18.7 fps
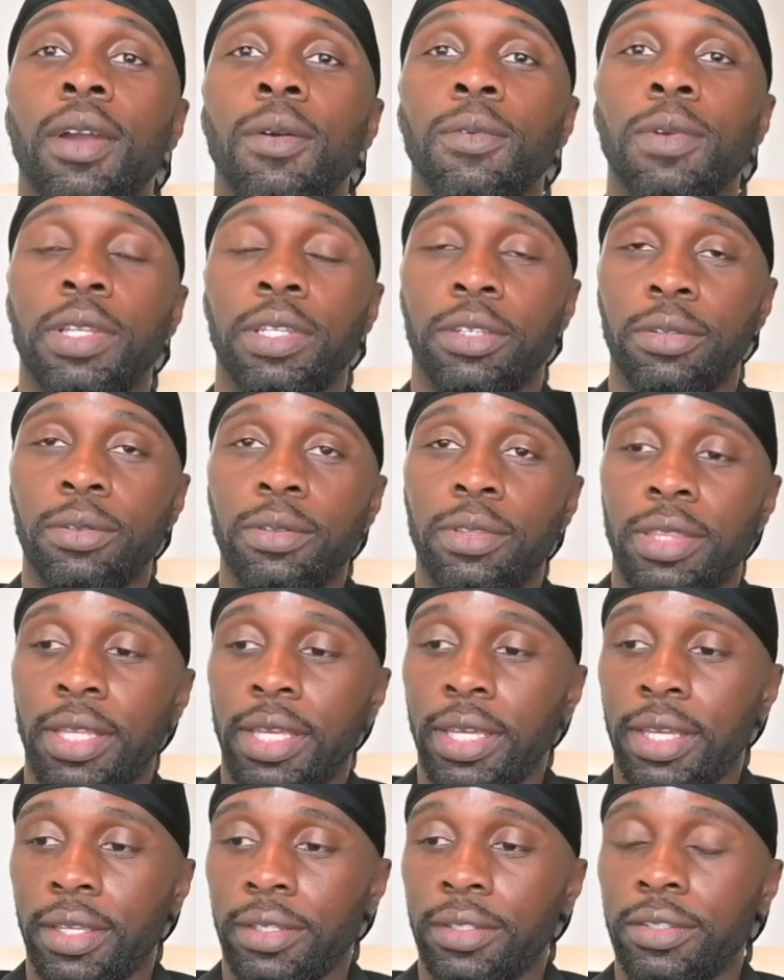We do
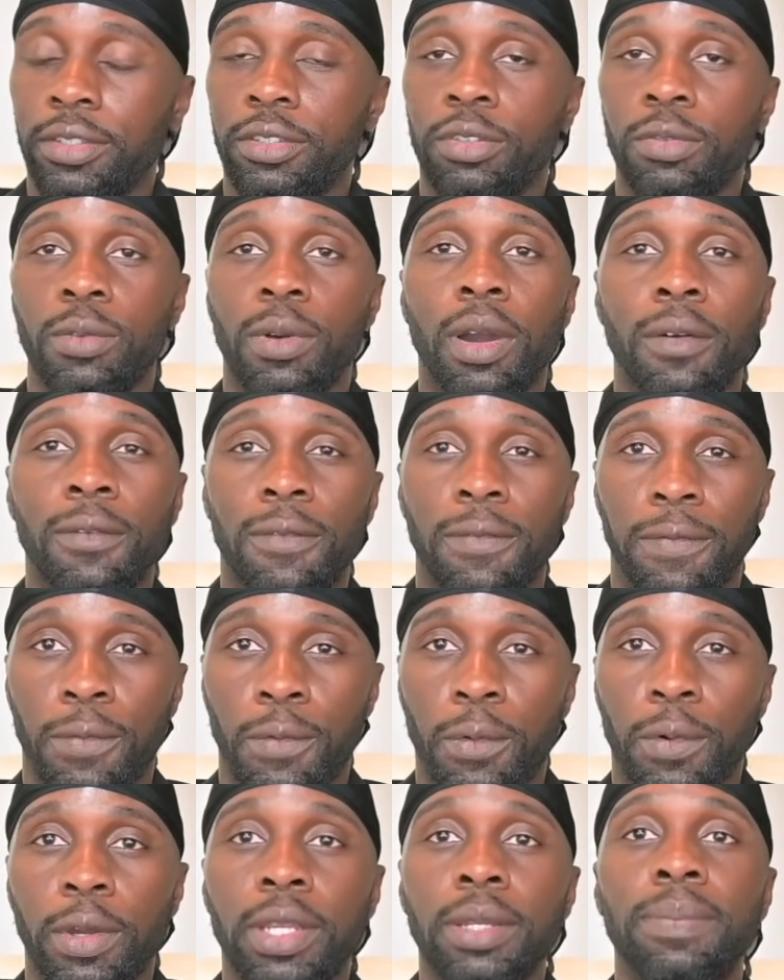things to
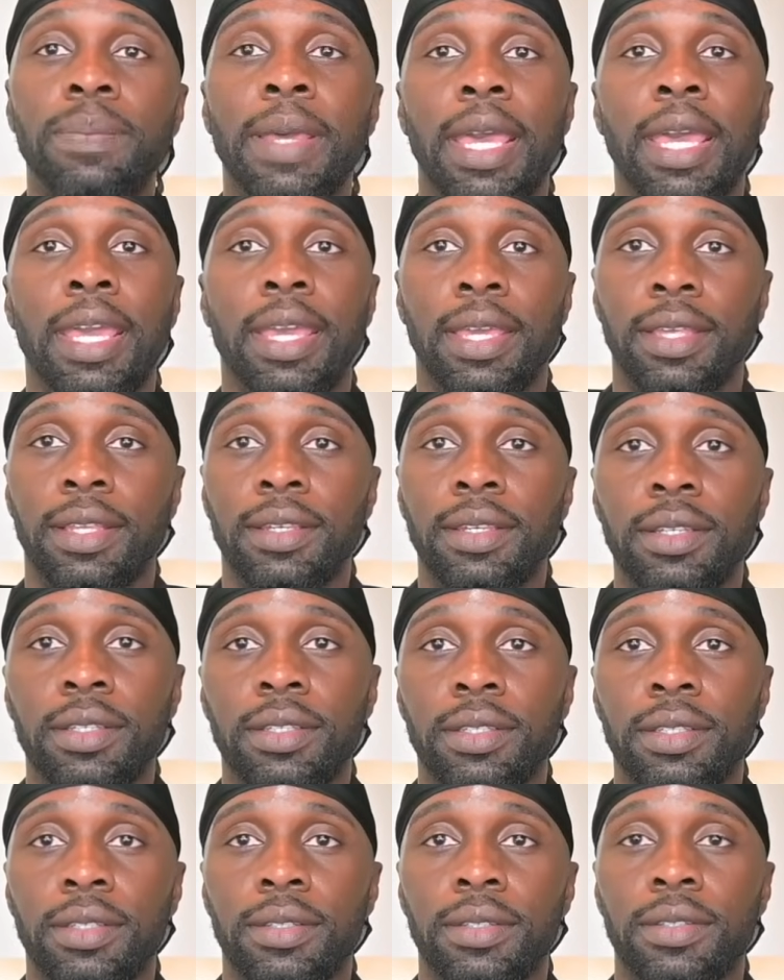avoid pain
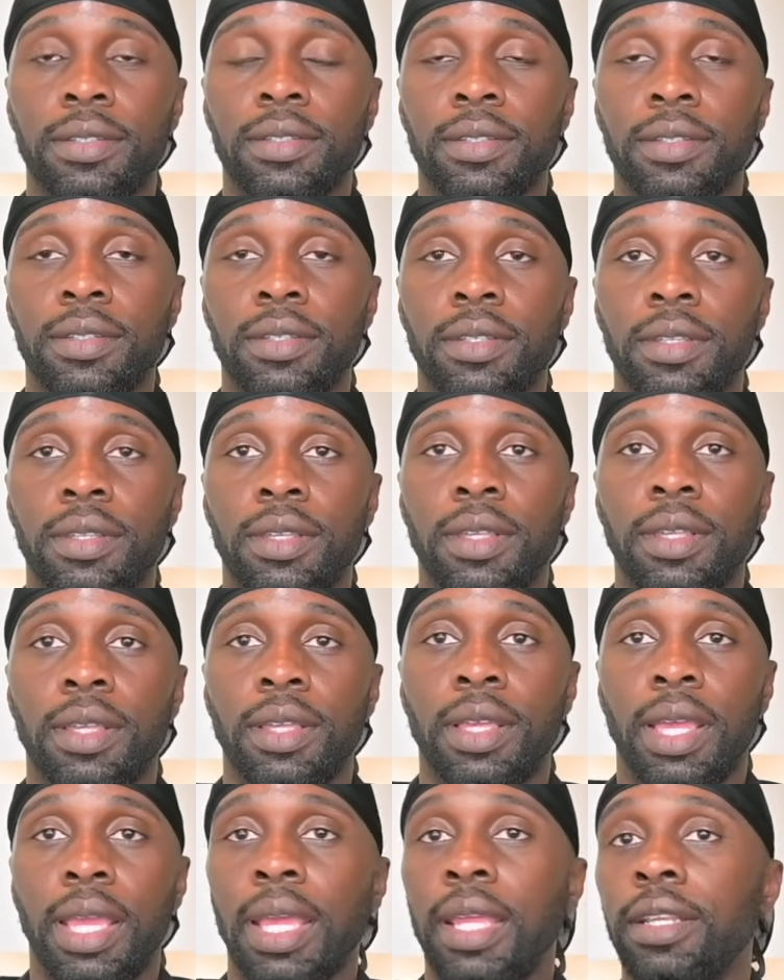
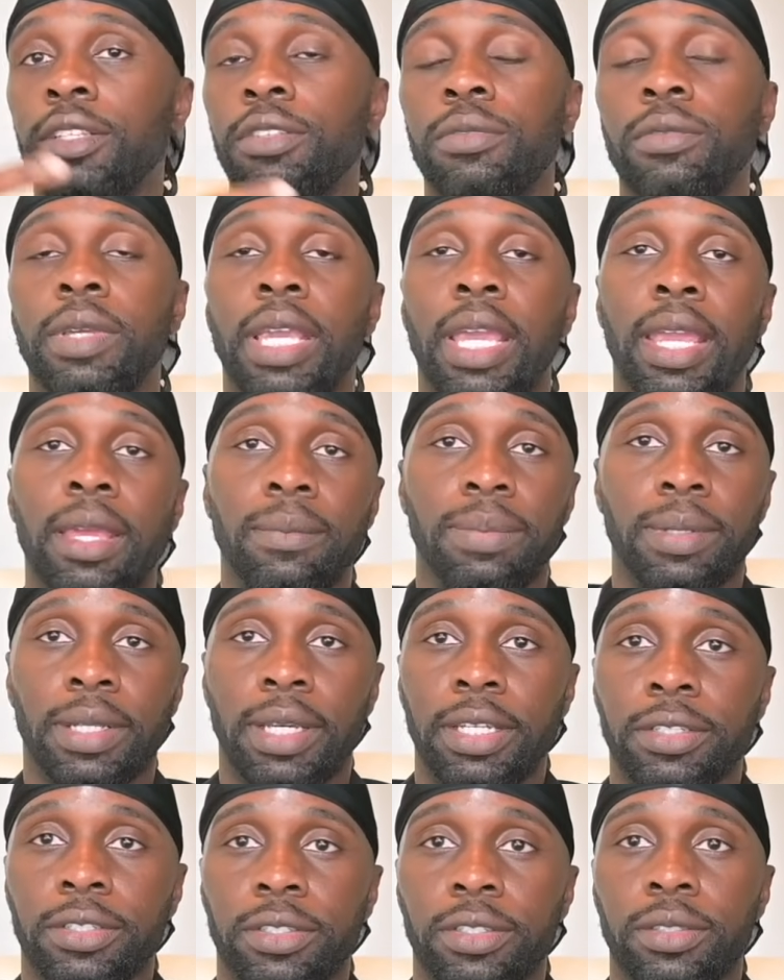and to gain
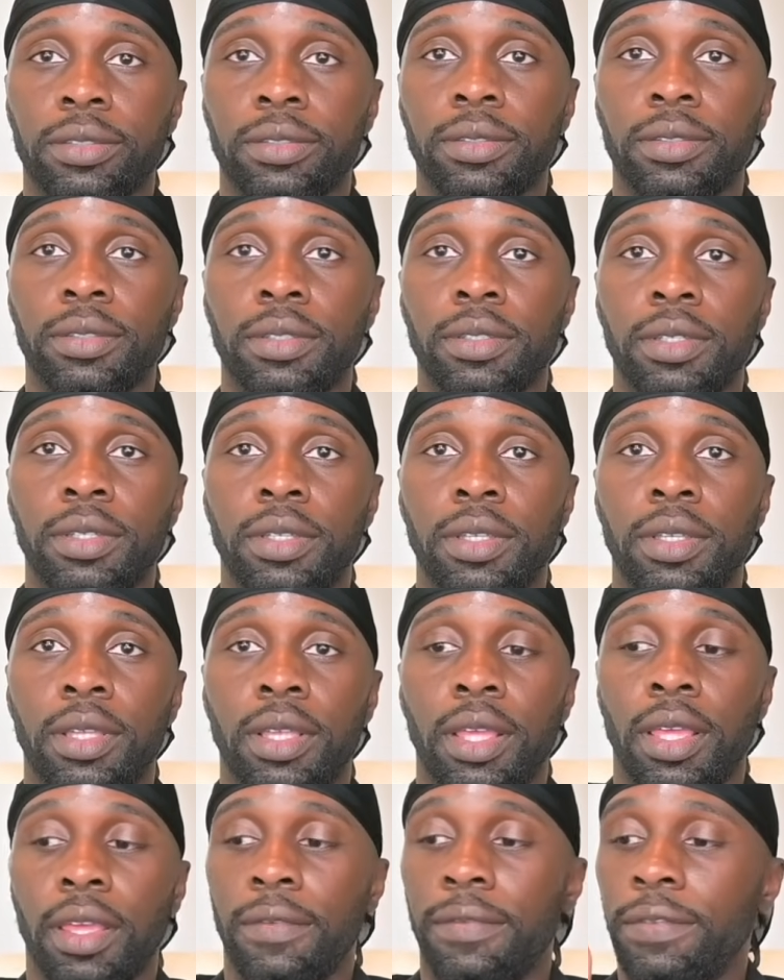pleasure.
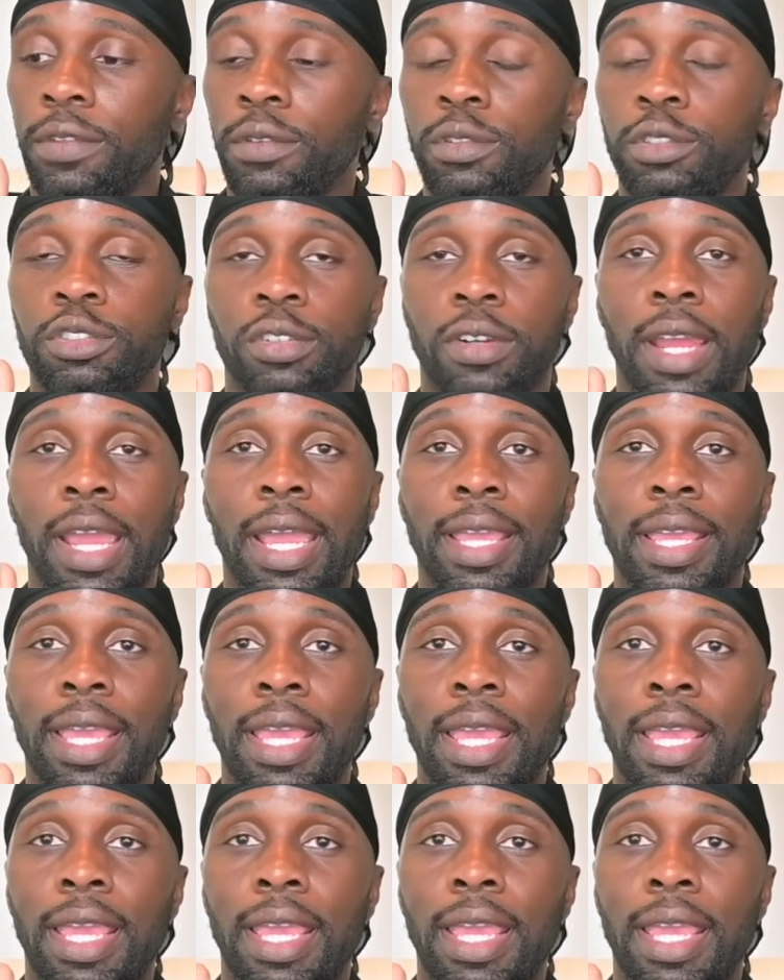If you track